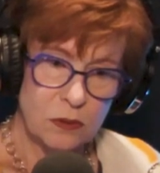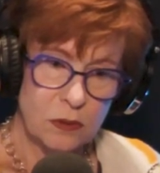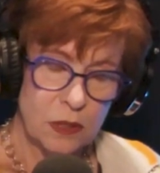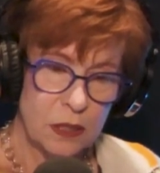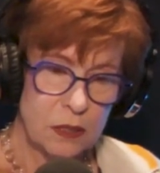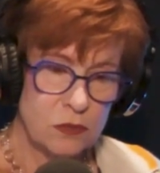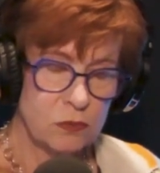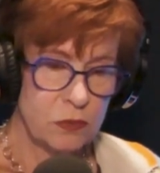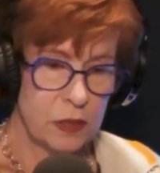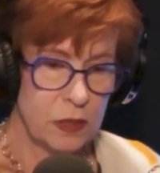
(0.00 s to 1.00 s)
It is
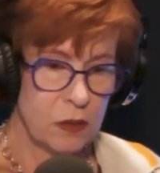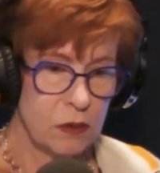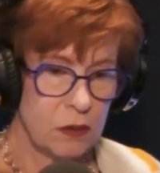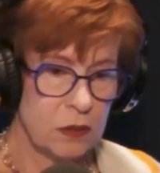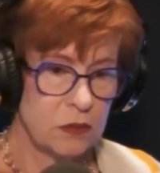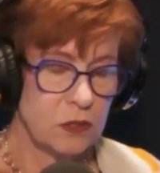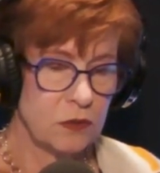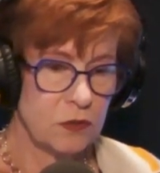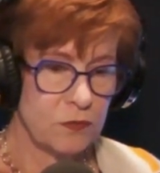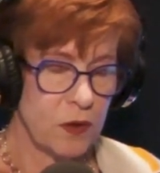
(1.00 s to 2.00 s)
really hard to,
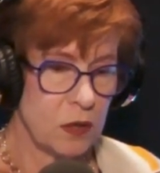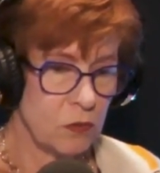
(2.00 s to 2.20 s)
to follow